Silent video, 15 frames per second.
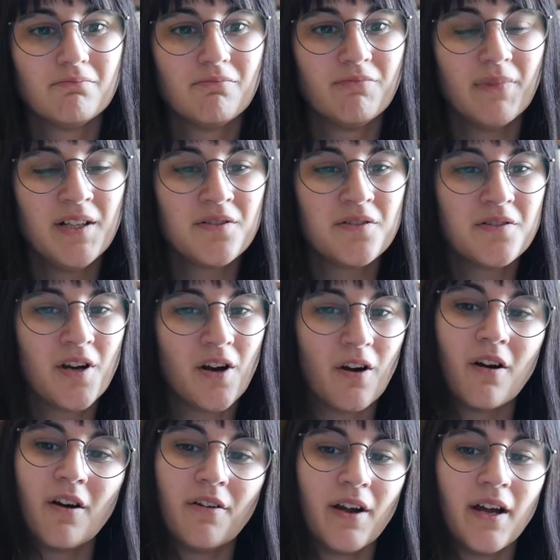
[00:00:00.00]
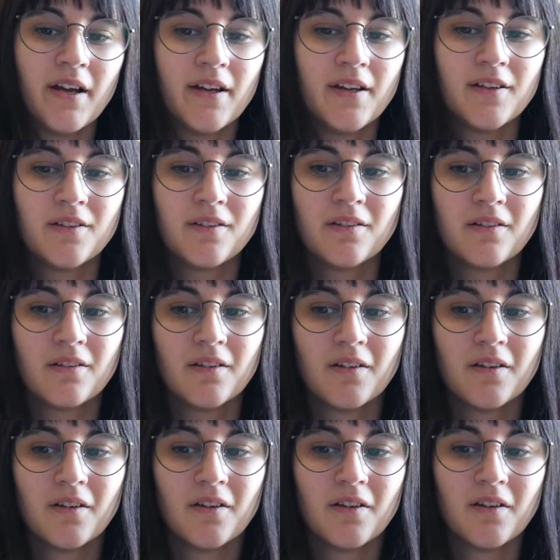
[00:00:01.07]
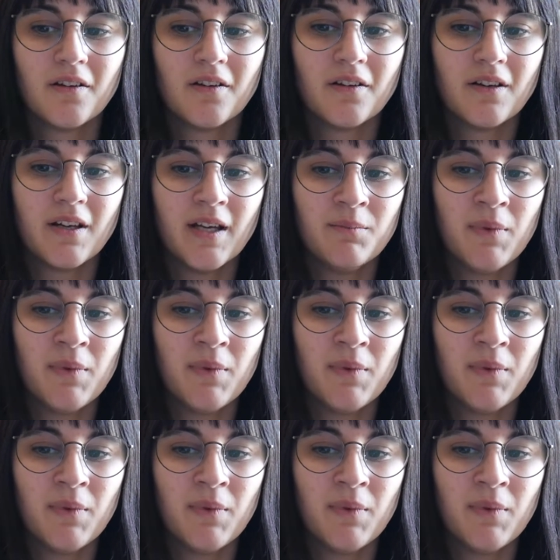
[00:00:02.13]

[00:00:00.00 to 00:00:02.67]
went on car rides, and